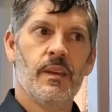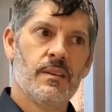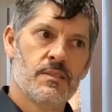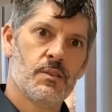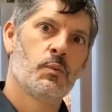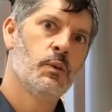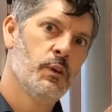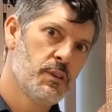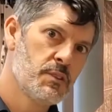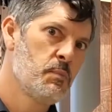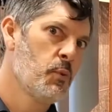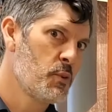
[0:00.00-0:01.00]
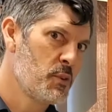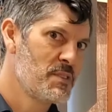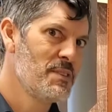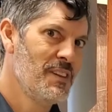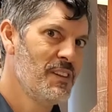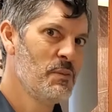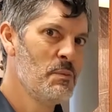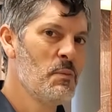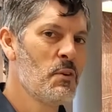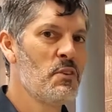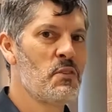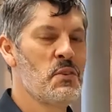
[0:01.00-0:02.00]
So really this board is a little bit
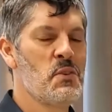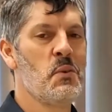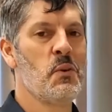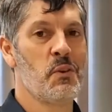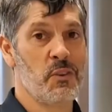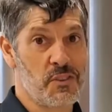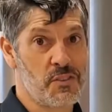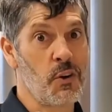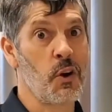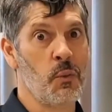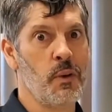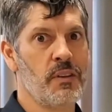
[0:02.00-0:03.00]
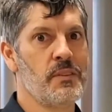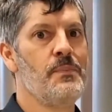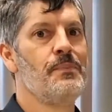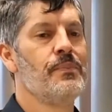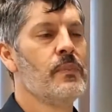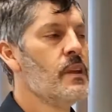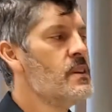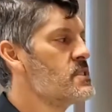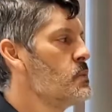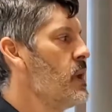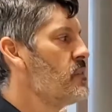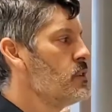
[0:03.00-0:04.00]
more than 3/4 to start with.
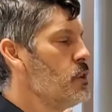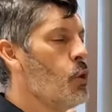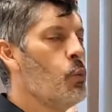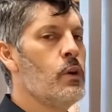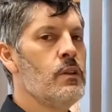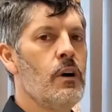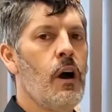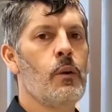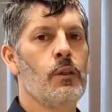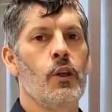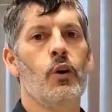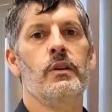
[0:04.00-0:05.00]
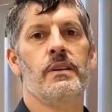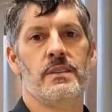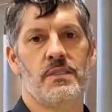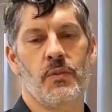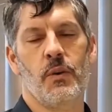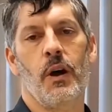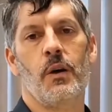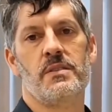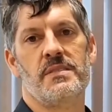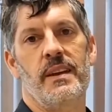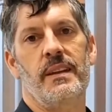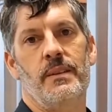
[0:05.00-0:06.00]
So we have to know what our load is for our
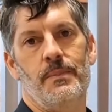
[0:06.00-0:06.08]
sanding.